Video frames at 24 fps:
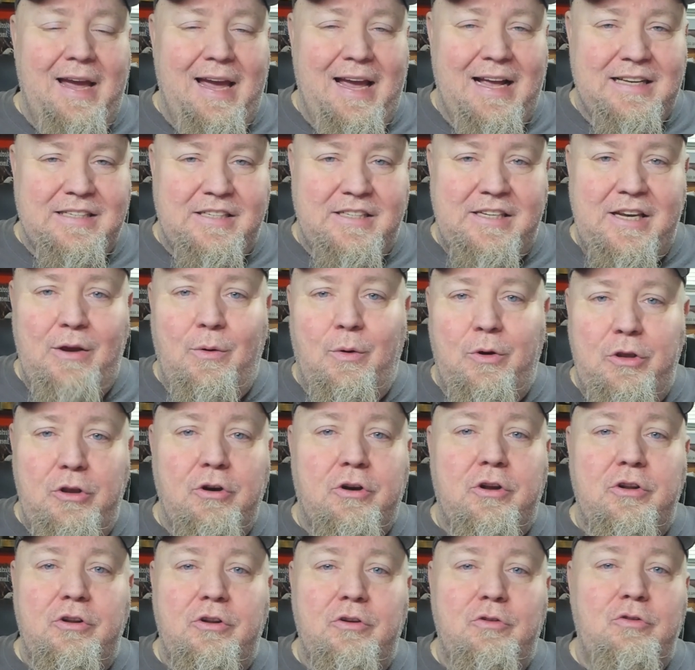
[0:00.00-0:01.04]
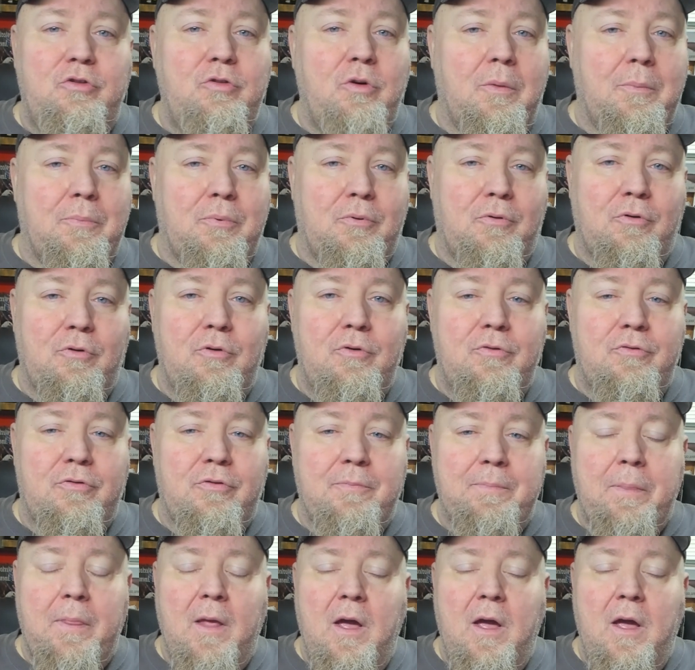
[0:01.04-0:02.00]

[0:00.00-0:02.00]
and see what you can do to improve.